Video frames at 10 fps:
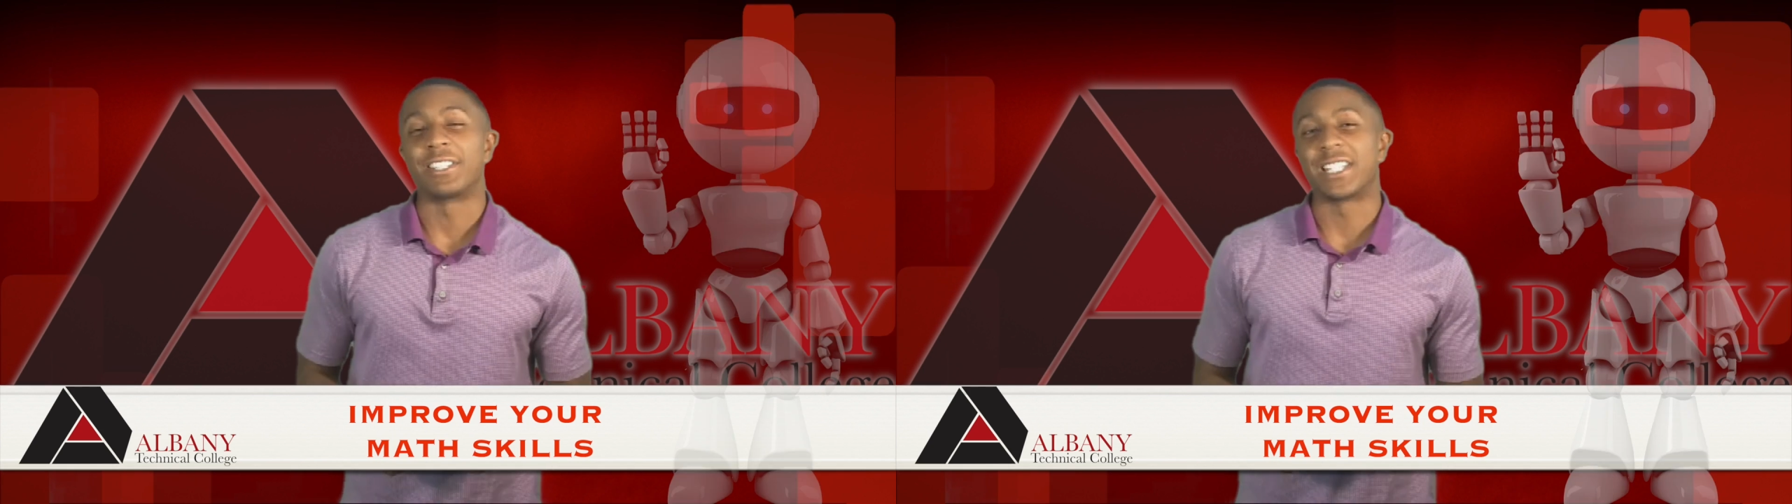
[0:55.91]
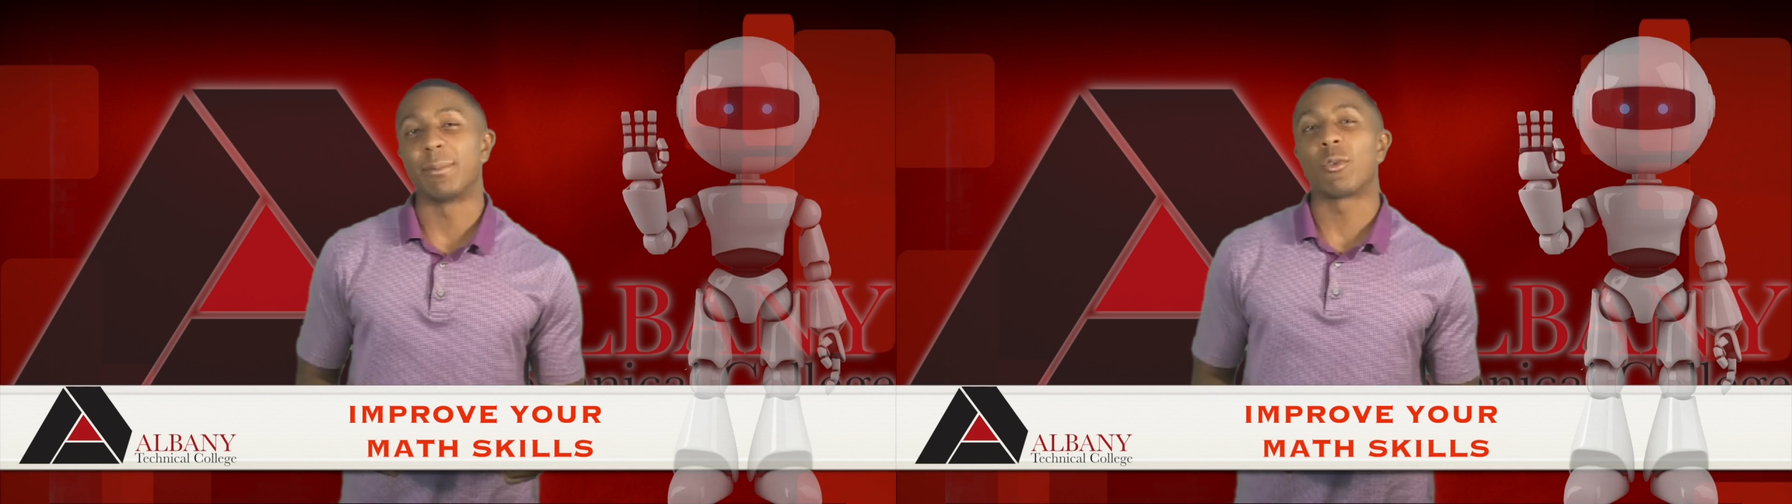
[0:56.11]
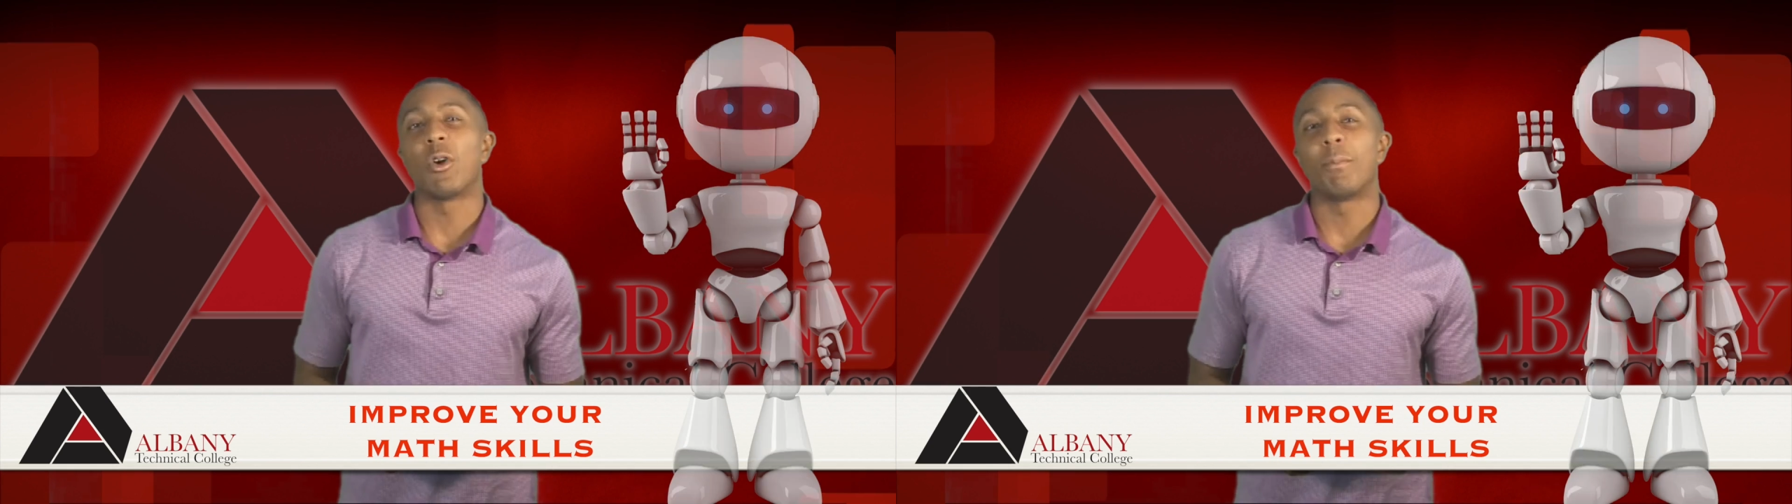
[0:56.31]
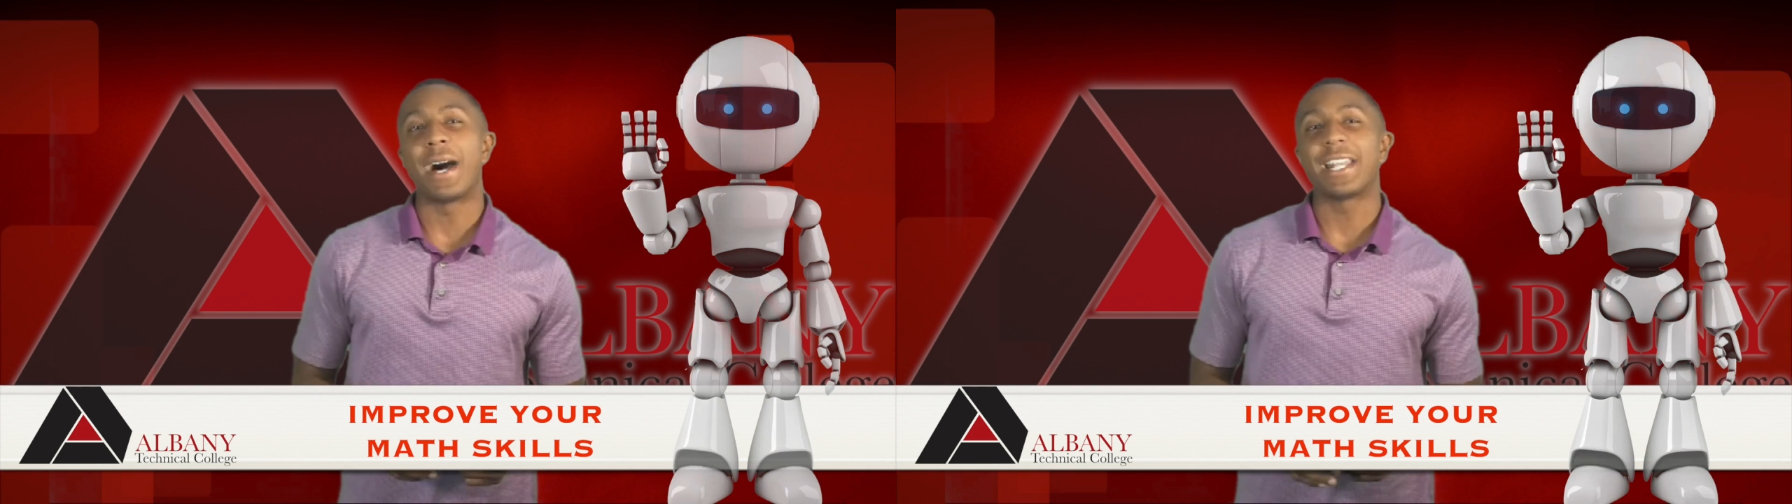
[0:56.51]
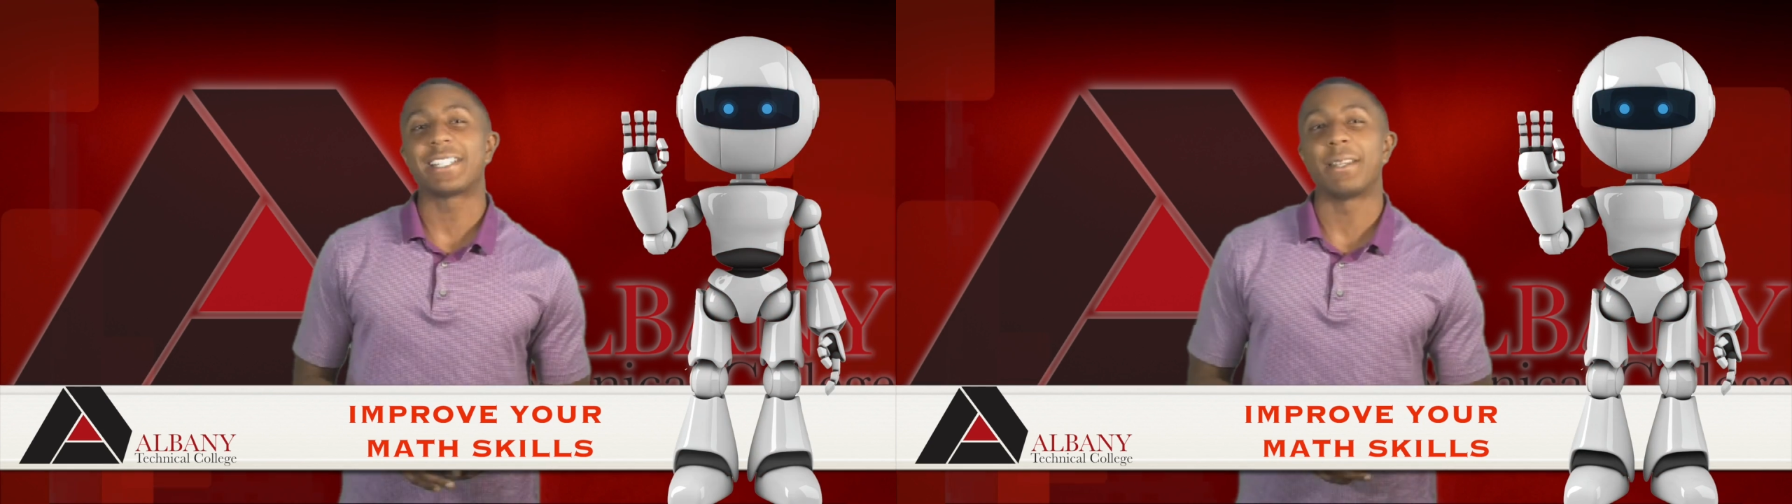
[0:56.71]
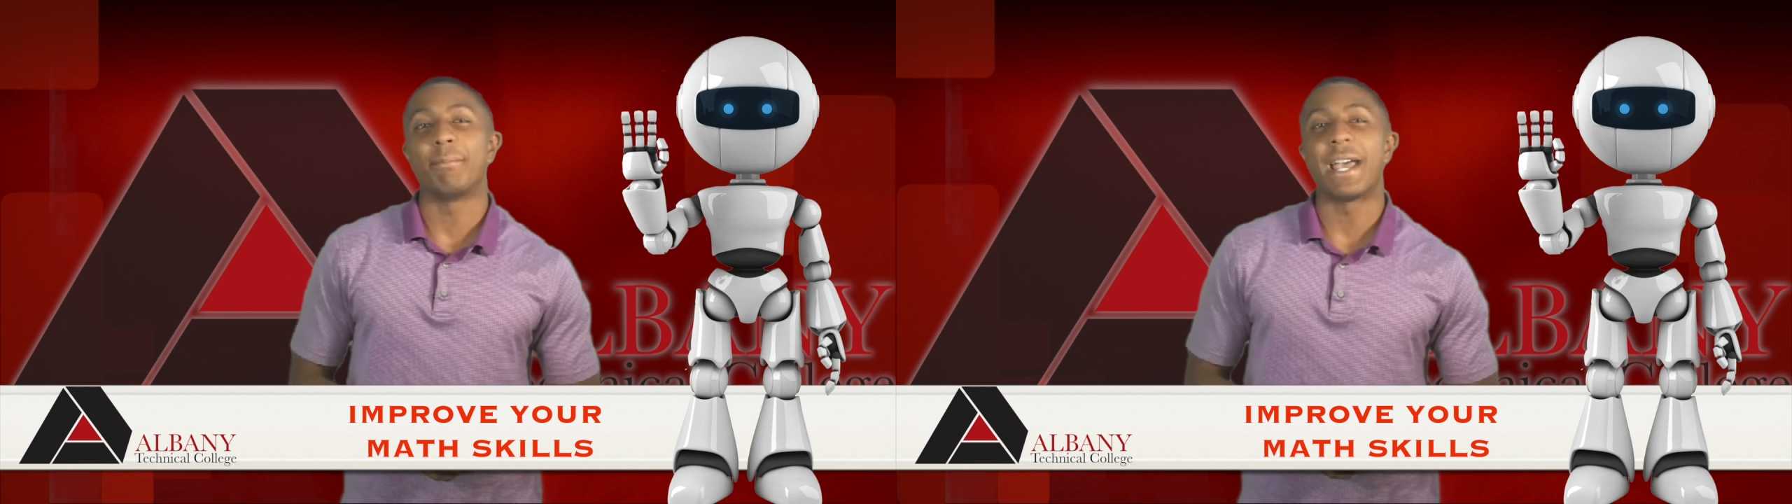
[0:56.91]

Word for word: Summer Robotics and